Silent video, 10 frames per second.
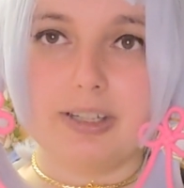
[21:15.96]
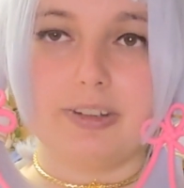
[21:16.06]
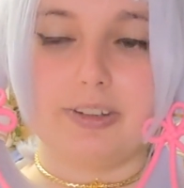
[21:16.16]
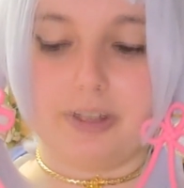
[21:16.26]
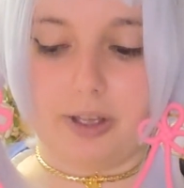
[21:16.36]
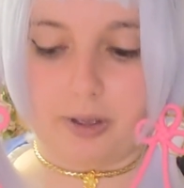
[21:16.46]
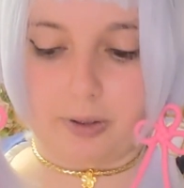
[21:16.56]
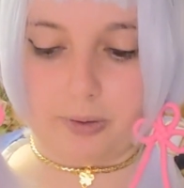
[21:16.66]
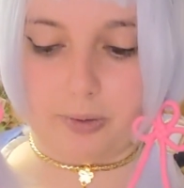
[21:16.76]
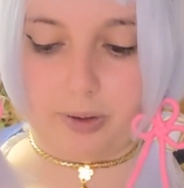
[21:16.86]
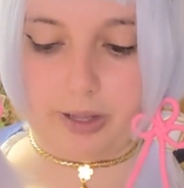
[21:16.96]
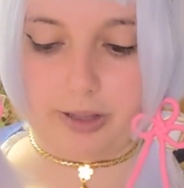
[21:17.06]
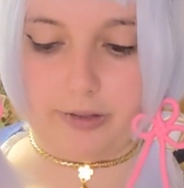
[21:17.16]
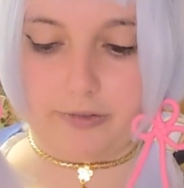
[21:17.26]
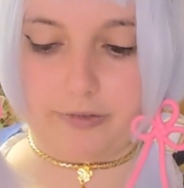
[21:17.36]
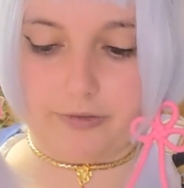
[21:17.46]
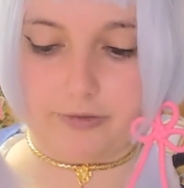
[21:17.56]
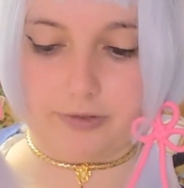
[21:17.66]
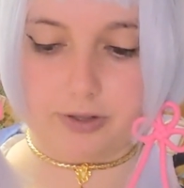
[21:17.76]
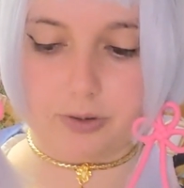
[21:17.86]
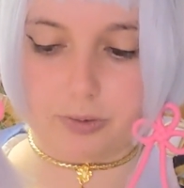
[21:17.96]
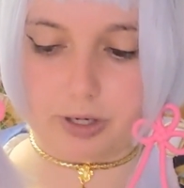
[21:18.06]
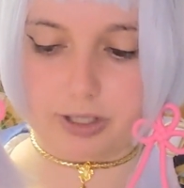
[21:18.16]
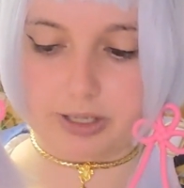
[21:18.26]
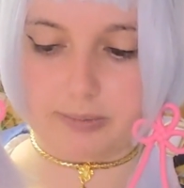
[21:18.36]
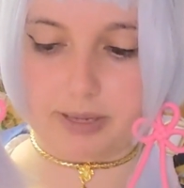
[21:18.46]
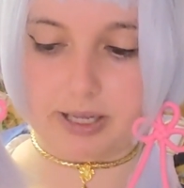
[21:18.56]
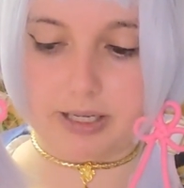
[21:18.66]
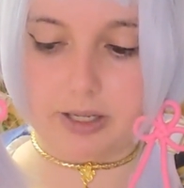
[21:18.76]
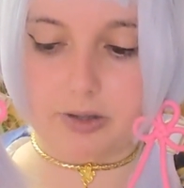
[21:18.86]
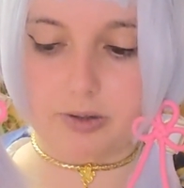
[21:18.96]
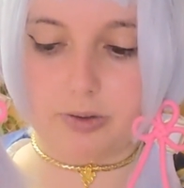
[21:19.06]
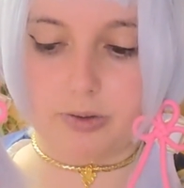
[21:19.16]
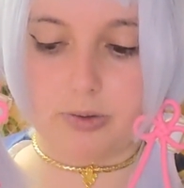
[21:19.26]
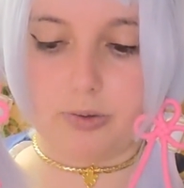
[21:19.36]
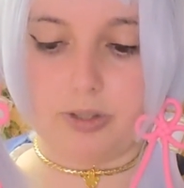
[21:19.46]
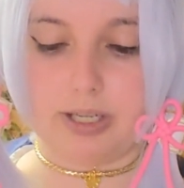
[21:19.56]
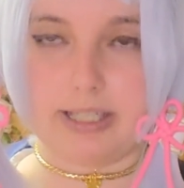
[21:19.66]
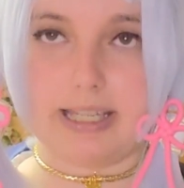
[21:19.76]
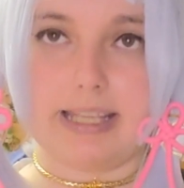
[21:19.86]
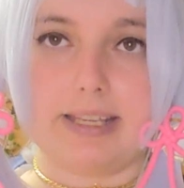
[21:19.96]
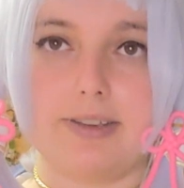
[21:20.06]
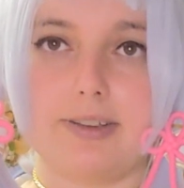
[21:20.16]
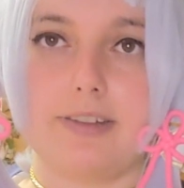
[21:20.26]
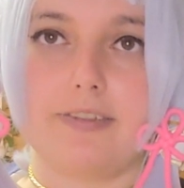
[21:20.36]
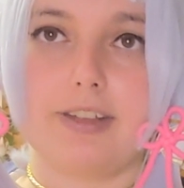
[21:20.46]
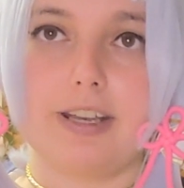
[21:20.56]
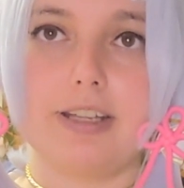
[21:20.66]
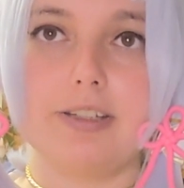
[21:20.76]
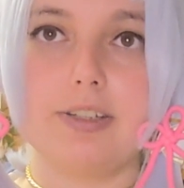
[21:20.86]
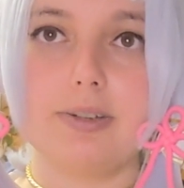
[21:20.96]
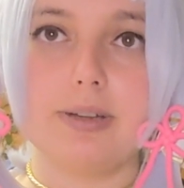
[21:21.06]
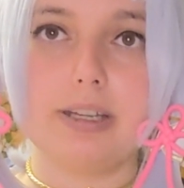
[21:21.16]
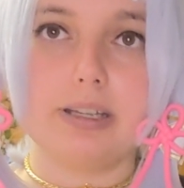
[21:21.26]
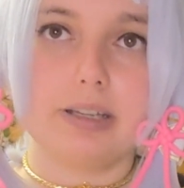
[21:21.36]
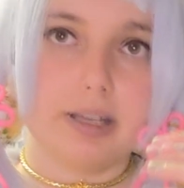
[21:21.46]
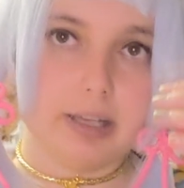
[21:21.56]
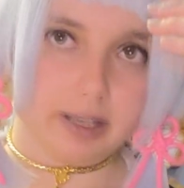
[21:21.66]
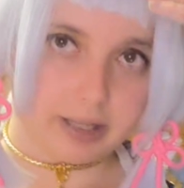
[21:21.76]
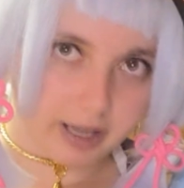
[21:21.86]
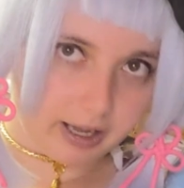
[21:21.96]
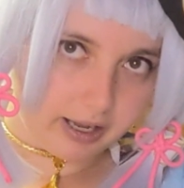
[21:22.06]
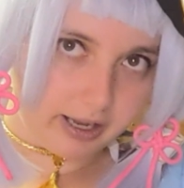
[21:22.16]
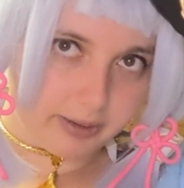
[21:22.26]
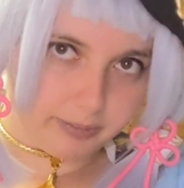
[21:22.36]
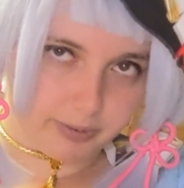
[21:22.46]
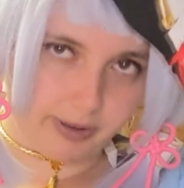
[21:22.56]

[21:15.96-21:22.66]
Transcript: So if you are somebody who doesn't think you can fit into it, I would